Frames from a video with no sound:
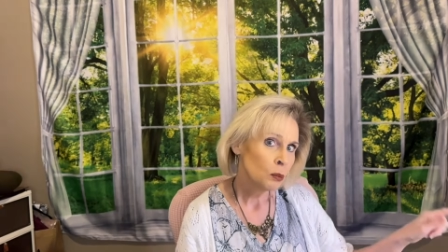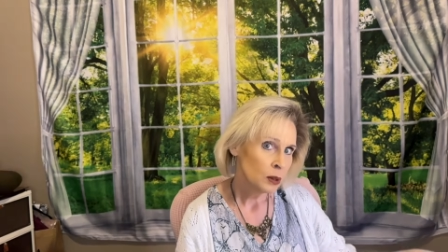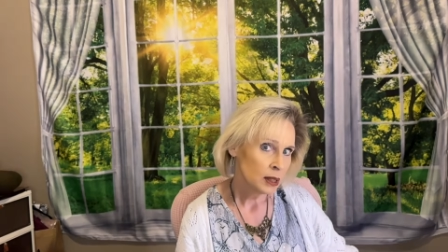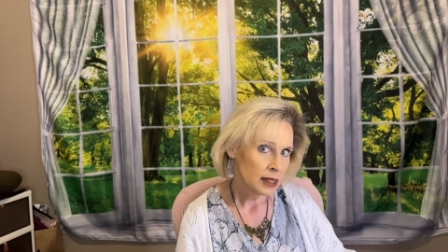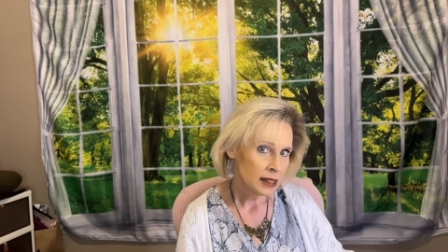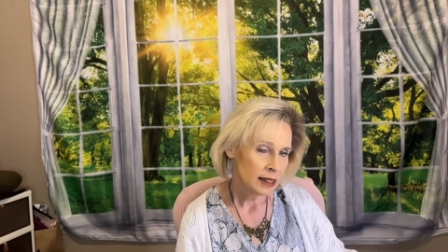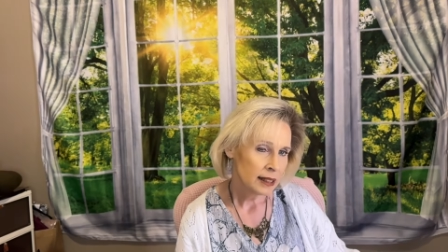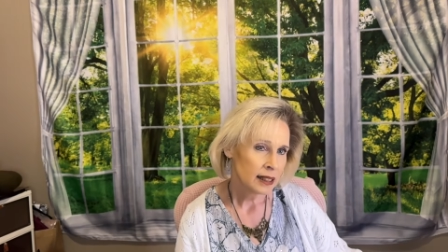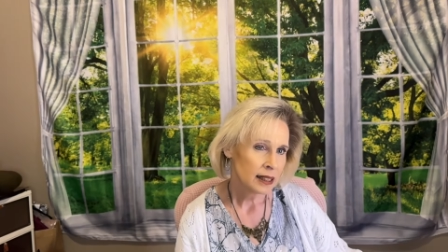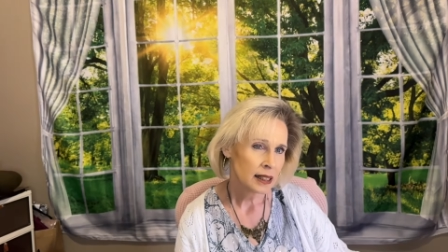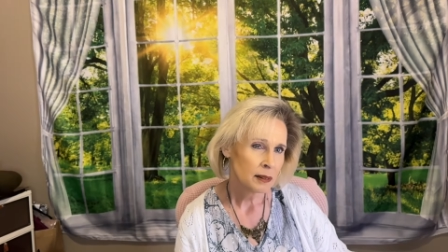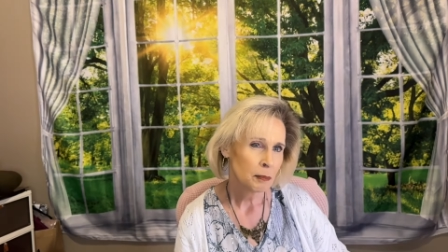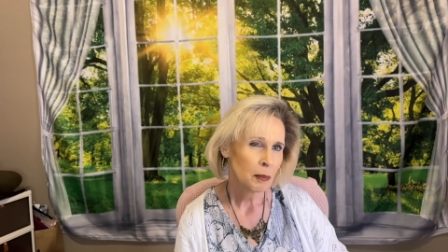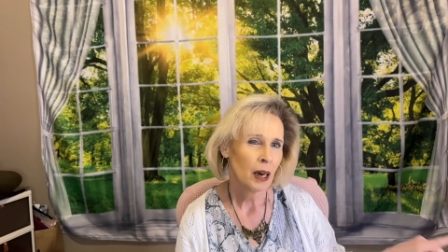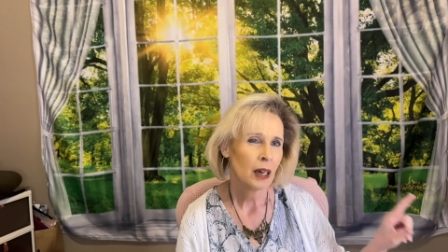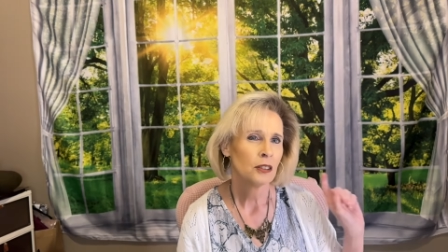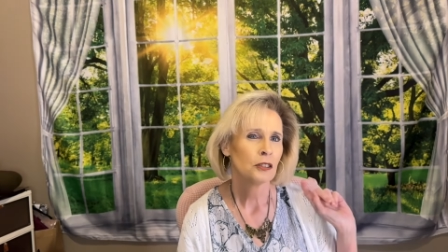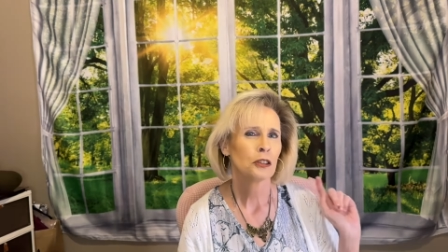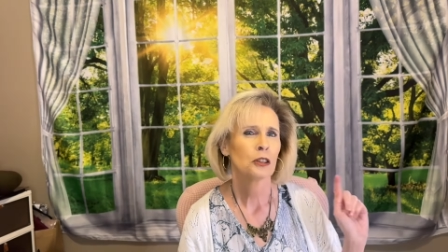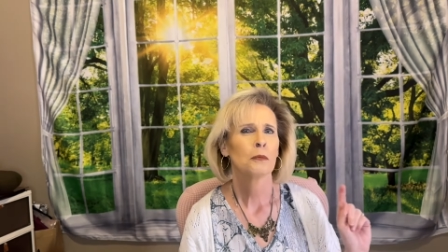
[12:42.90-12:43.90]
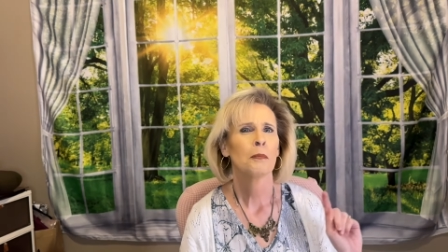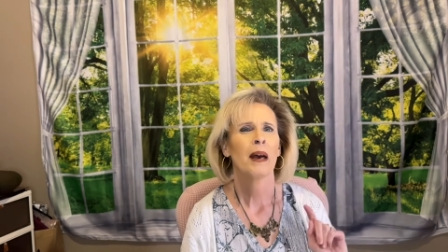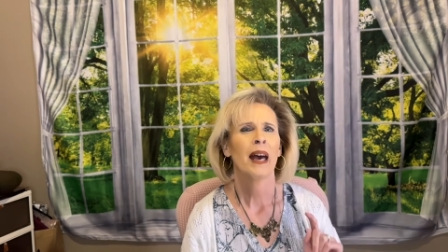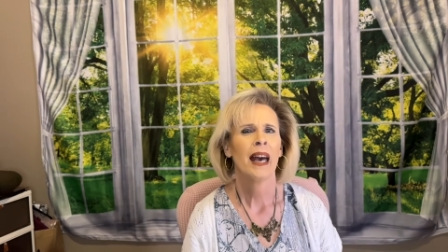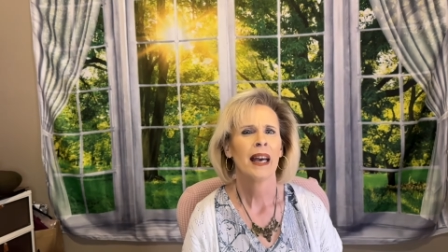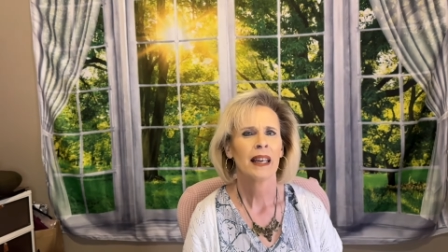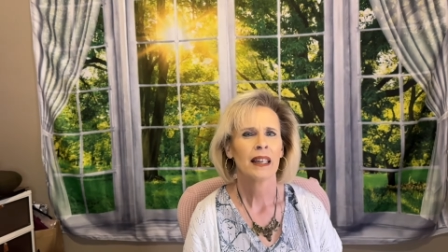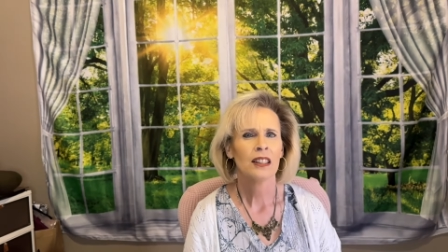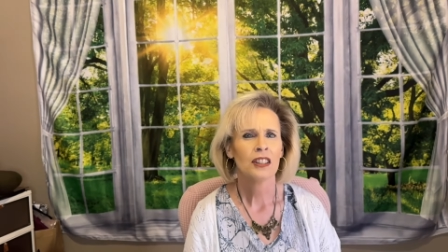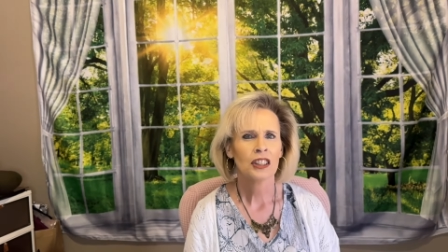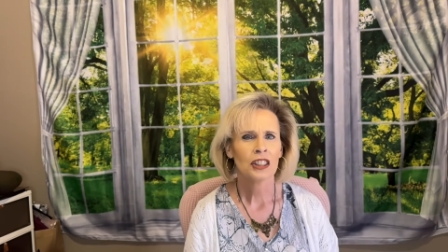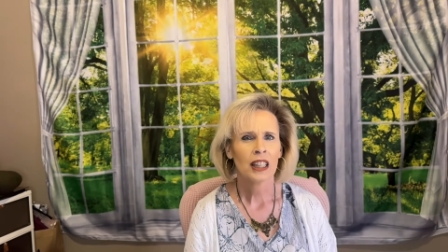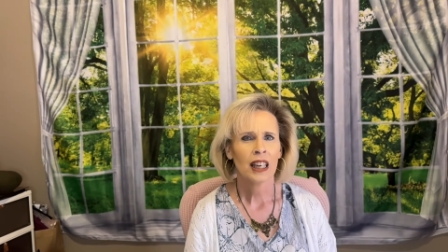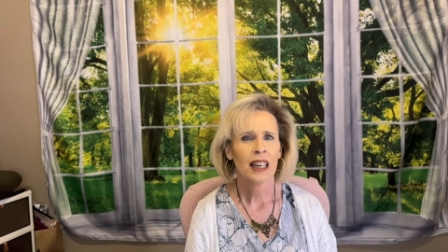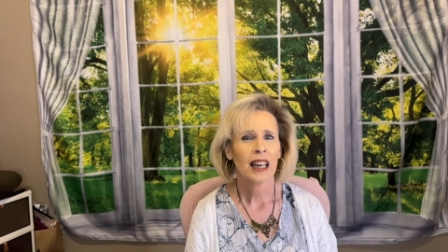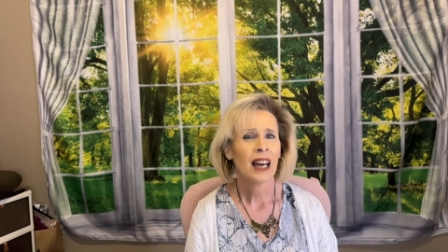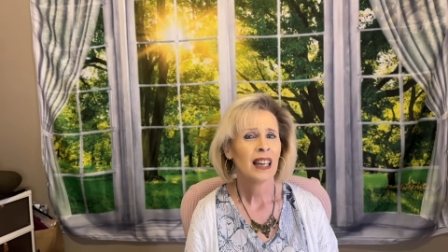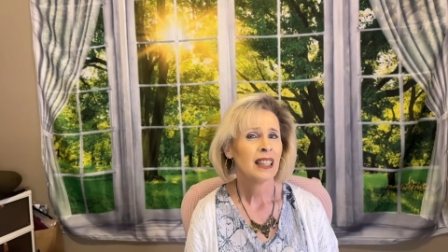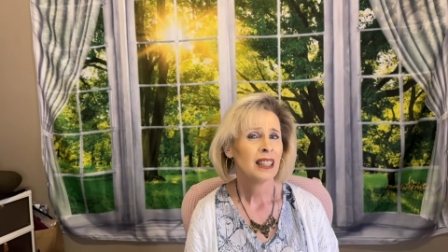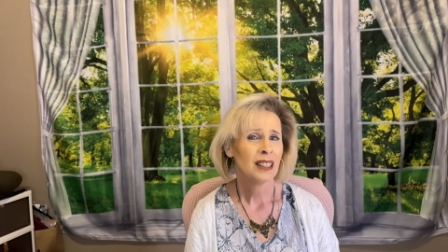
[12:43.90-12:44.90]
was this sponsored package, and
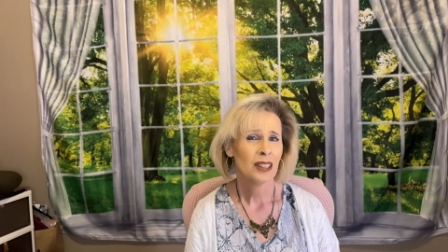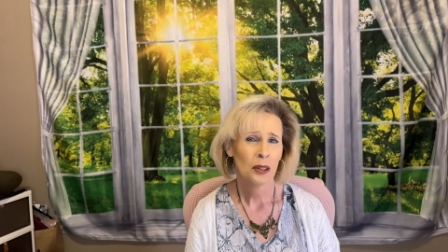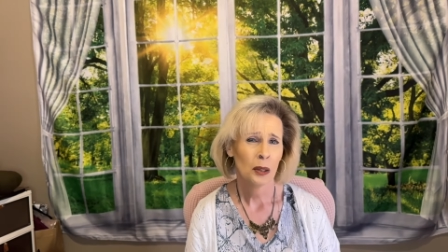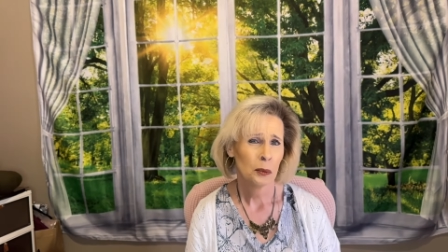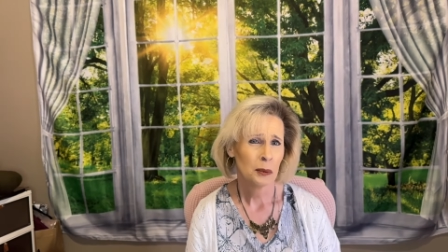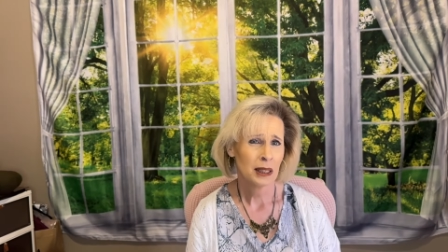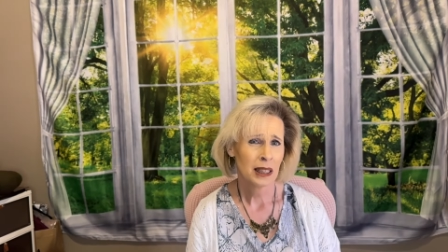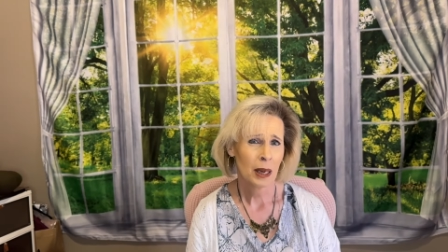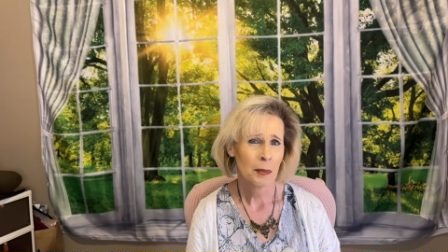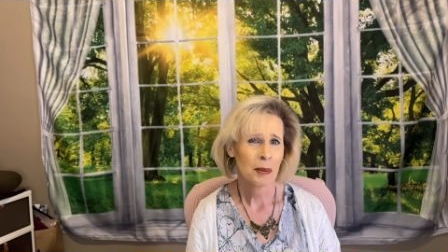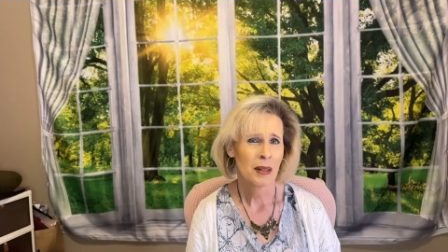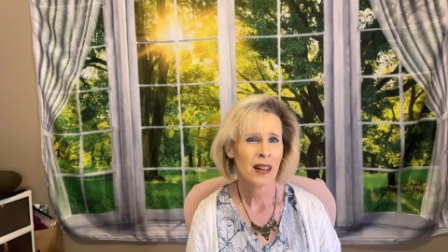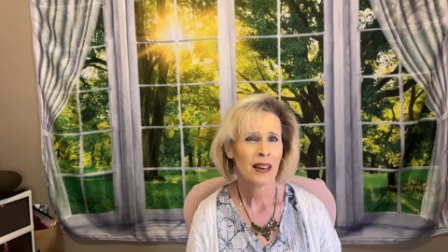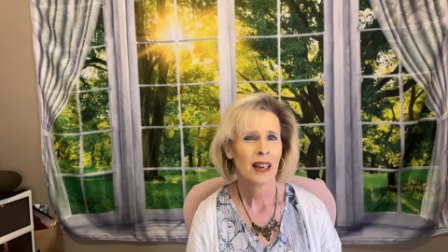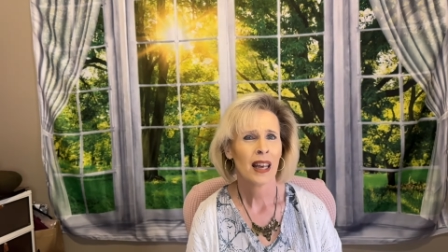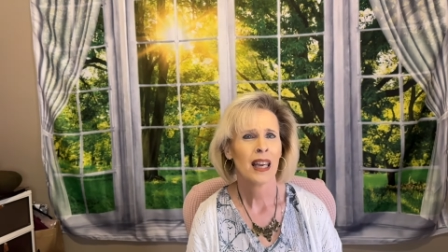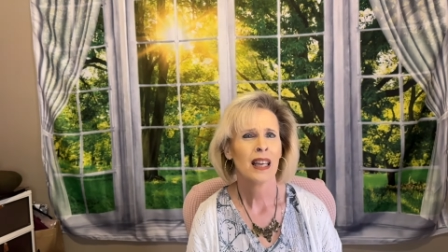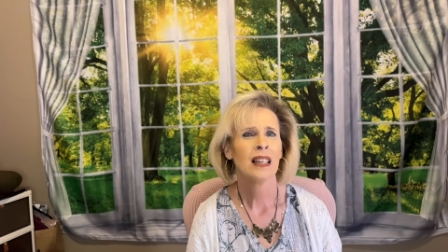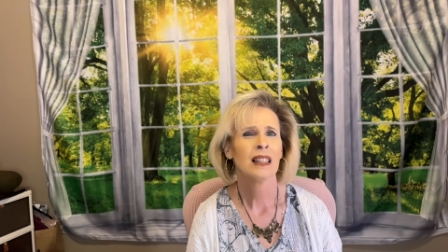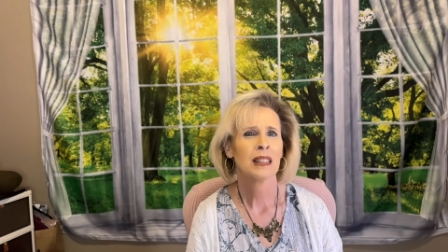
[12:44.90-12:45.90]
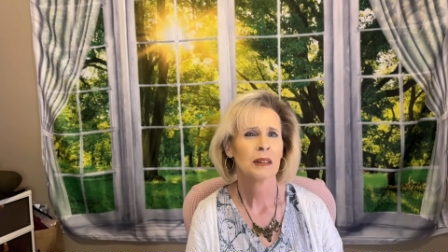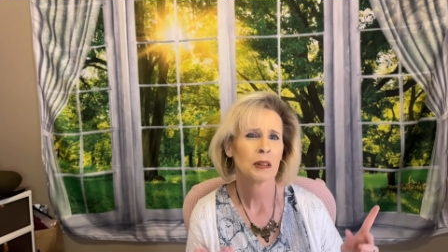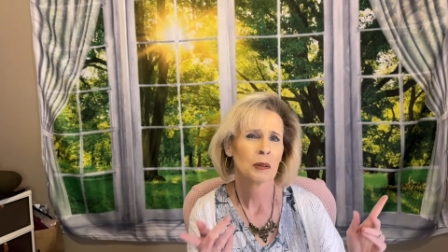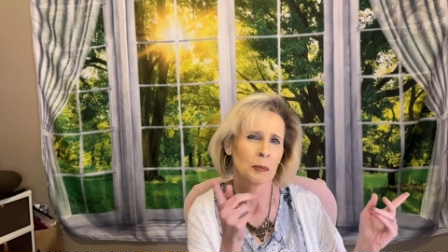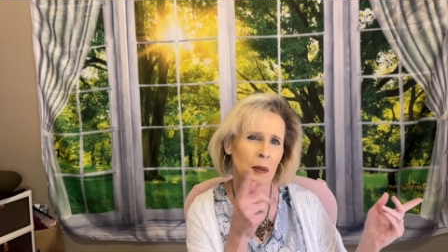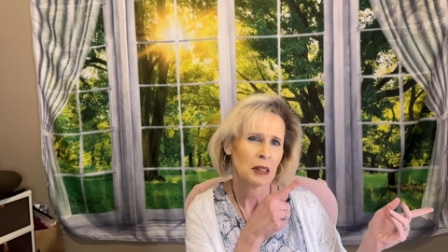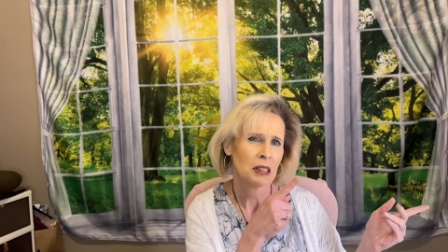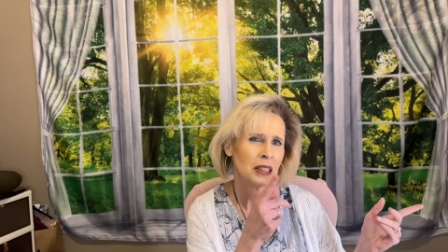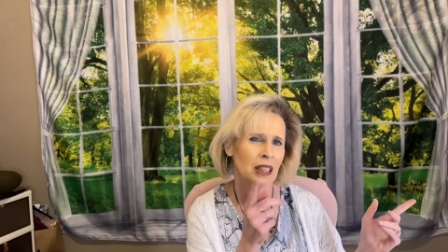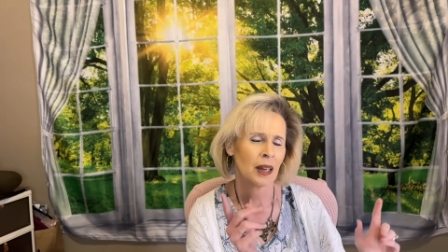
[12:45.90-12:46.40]
I didn't know it was coming that day because it was supposed to